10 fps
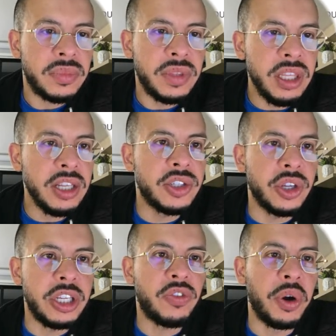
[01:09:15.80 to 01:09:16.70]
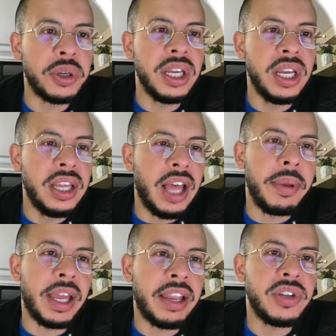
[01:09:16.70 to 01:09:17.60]
So these folks, I mean, that
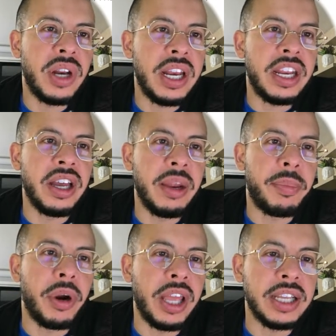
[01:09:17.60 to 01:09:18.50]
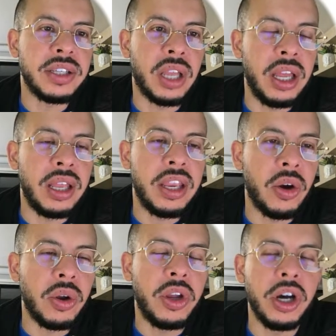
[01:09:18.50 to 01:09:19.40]
gives you an idea. It probably has a
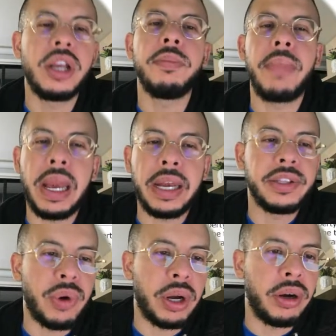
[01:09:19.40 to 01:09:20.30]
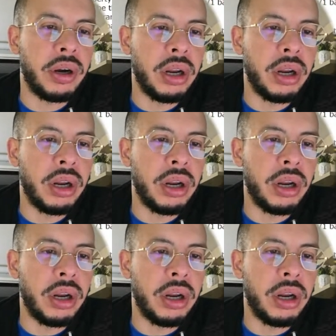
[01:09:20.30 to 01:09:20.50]
good maintenance record.